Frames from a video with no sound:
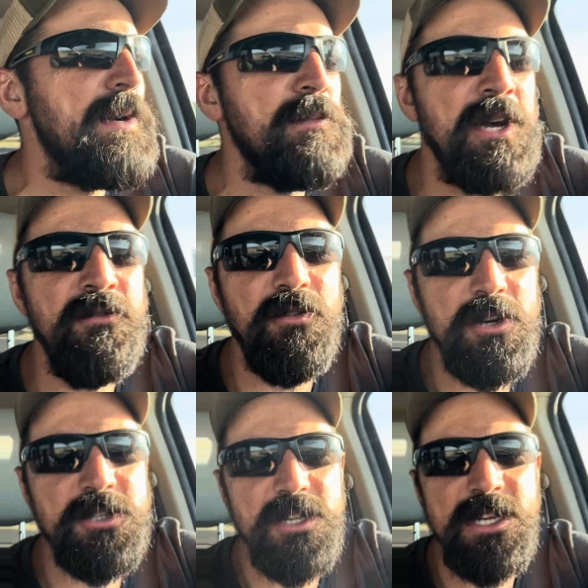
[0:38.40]

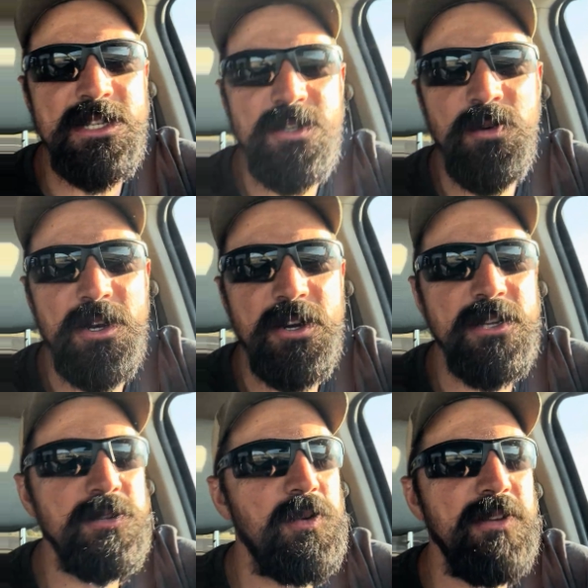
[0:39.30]
Unfortunately,
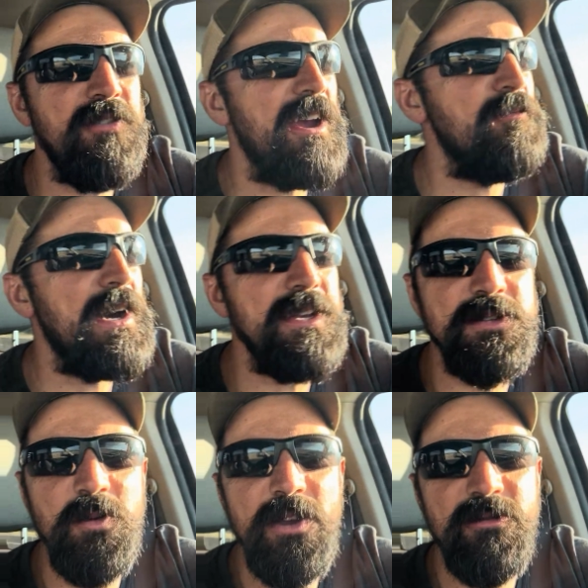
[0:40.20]
225 miles
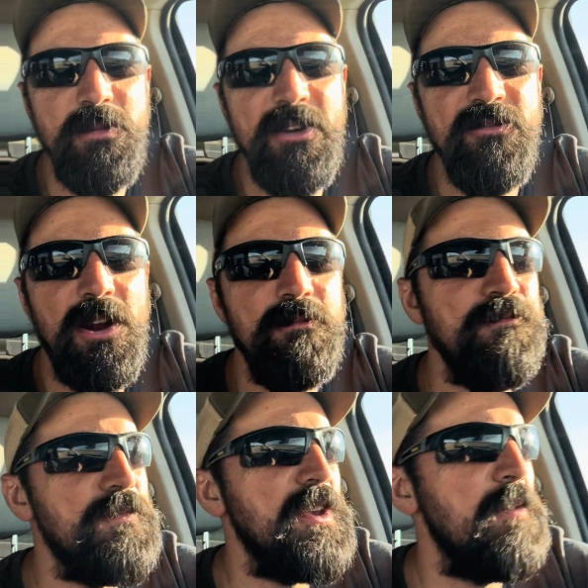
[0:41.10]
away from my
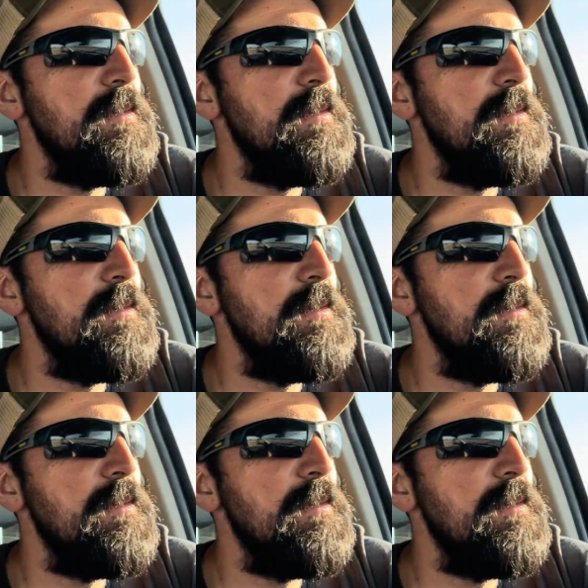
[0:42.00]
farm. So